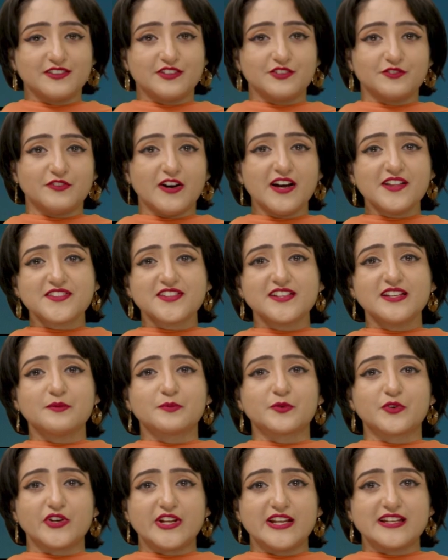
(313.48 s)
The Vasil
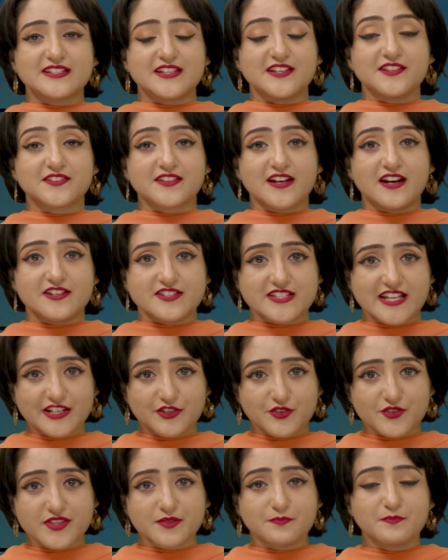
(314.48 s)
upgrade is
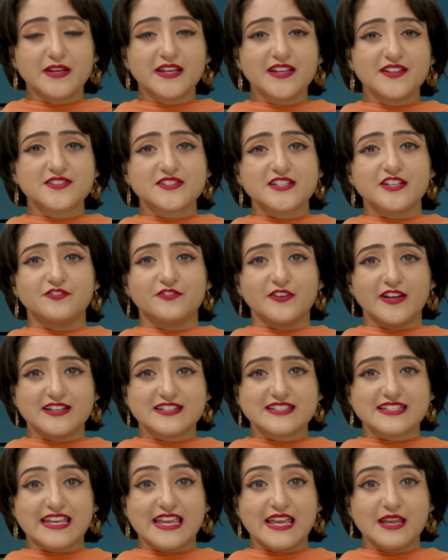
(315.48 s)
Cardano's biggest
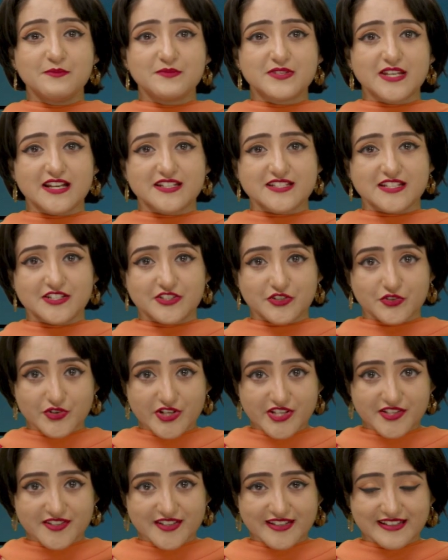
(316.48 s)
event aimed at
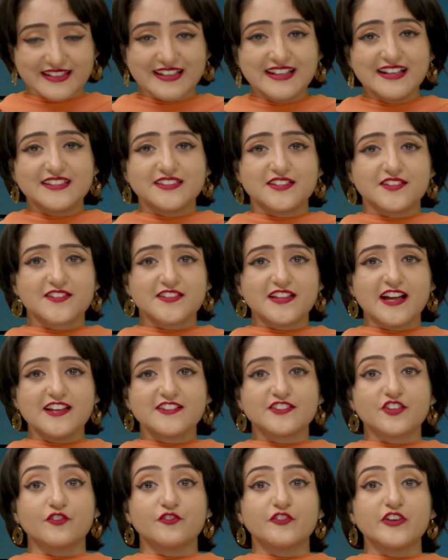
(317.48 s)
increasing the
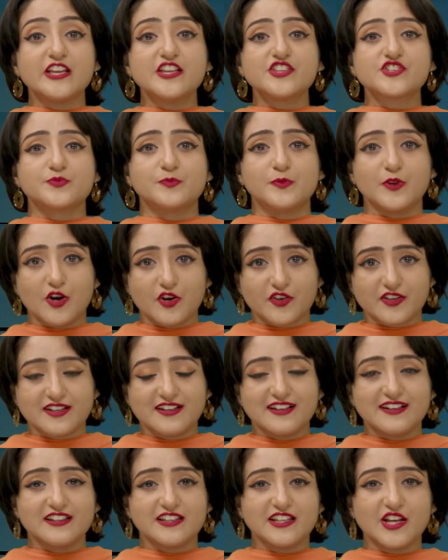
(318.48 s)
size of each block,
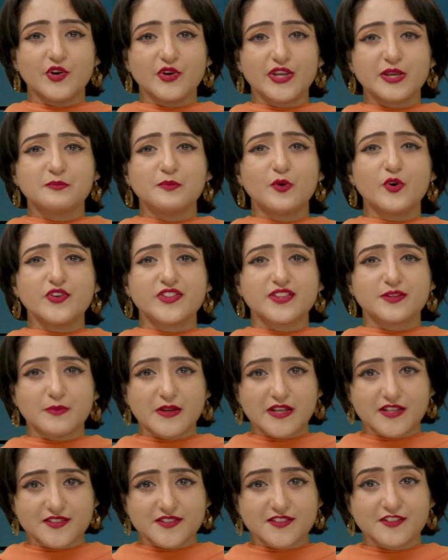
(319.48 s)
allowing more
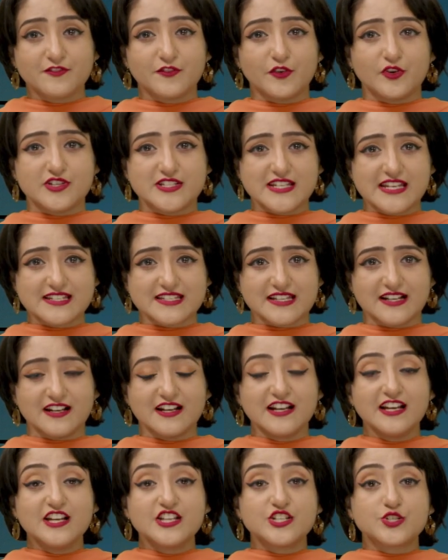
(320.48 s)
space for data
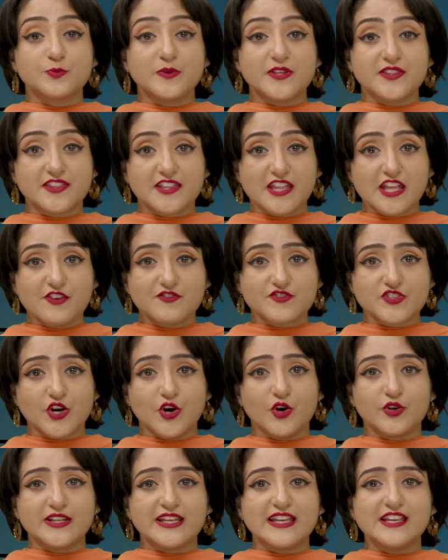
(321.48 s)
to be saved
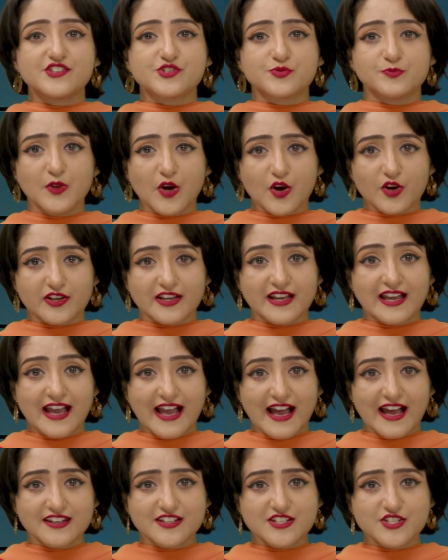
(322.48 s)
on each block
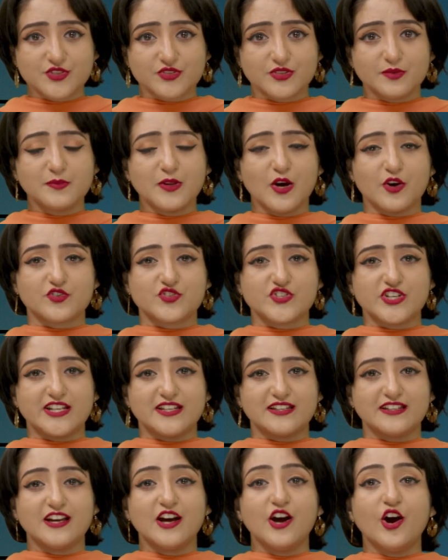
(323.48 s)
added to the
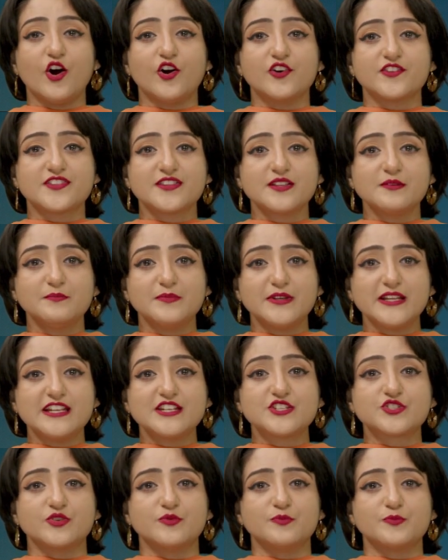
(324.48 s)
blockchain, or simply
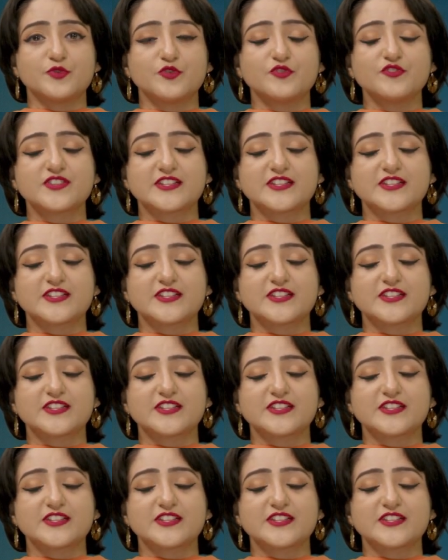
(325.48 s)
to improve